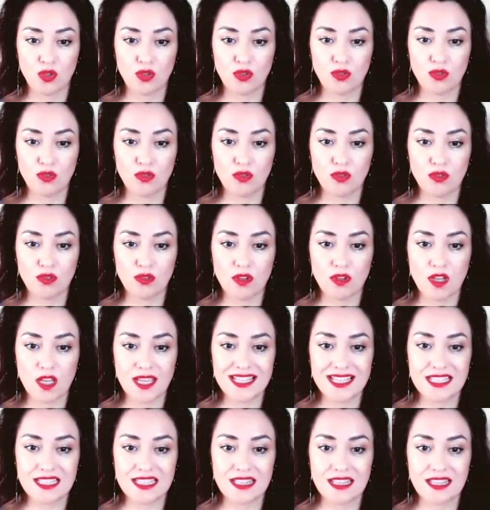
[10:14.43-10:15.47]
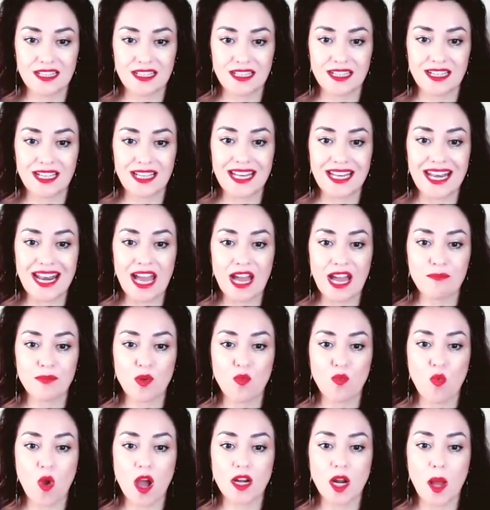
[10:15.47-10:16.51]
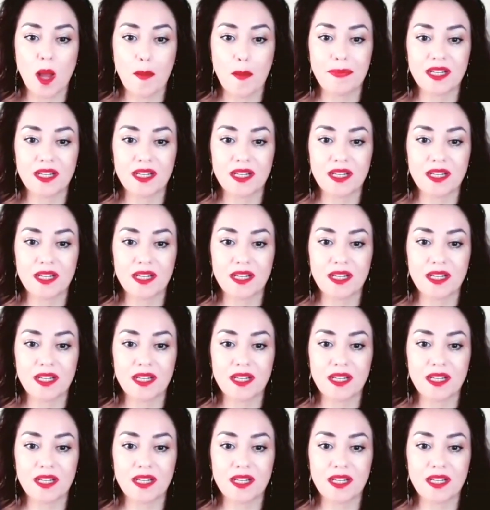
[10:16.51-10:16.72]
Who is the number one